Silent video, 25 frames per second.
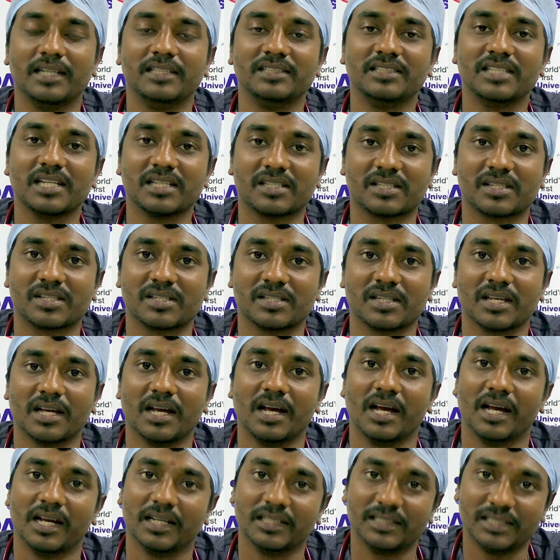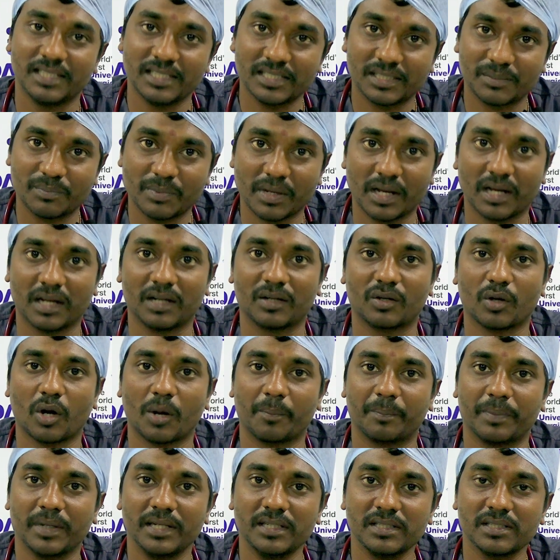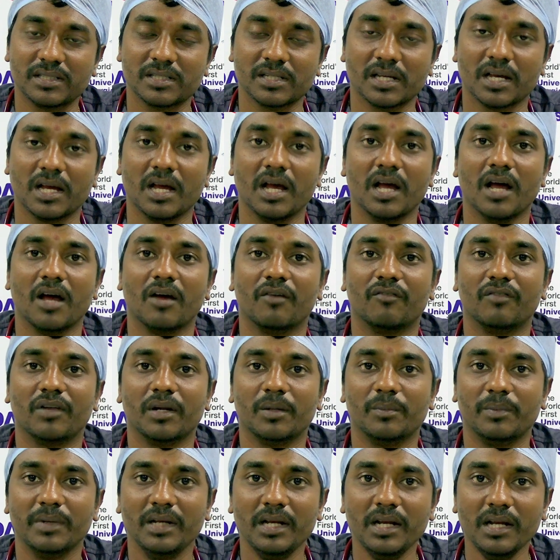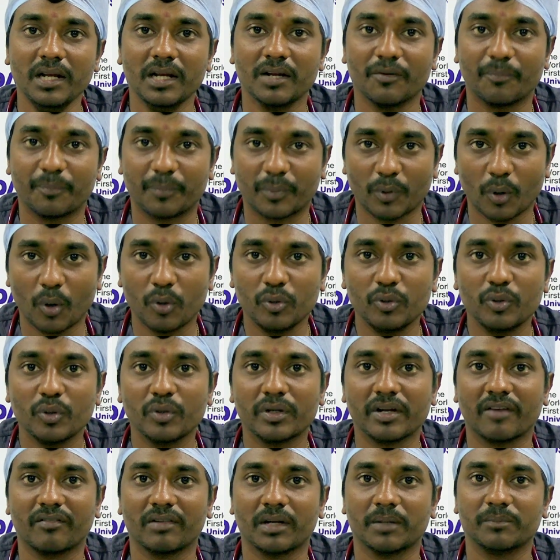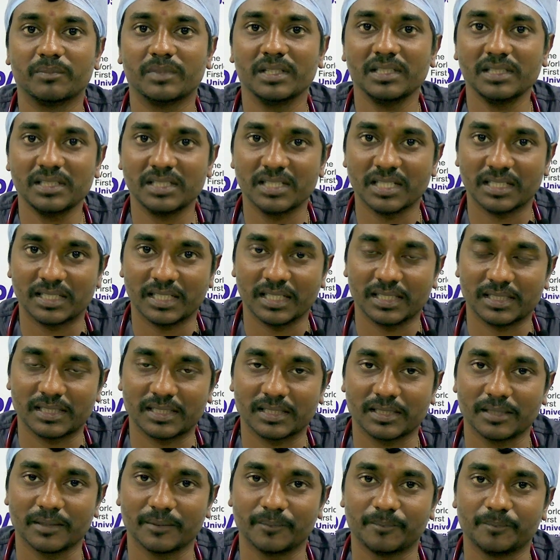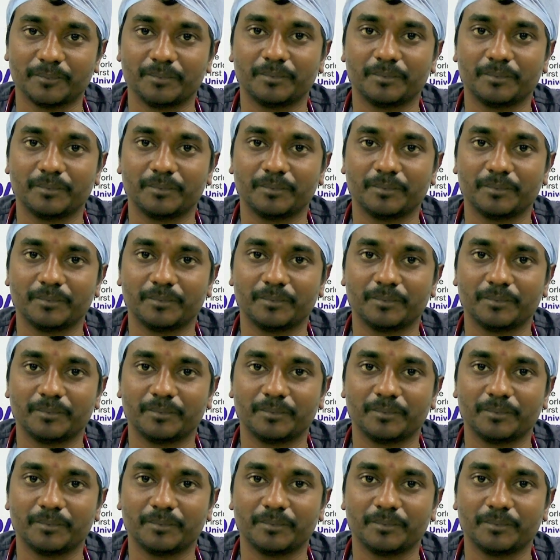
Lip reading: ingests these droplets will be prone to develop this disease.